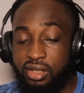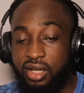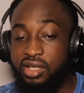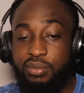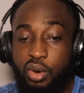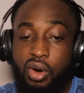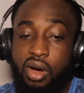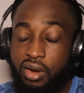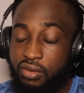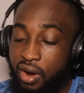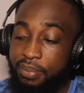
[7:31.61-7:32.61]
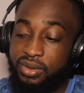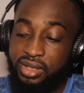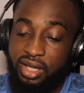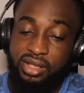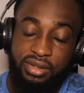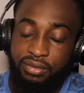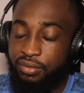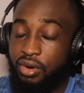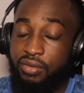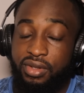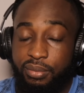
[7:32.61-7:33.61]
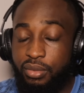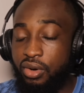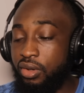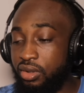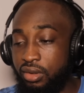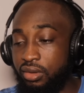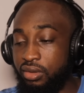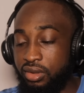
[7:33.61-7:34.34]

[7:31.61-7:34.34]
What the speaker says: the more rappers get involved, the more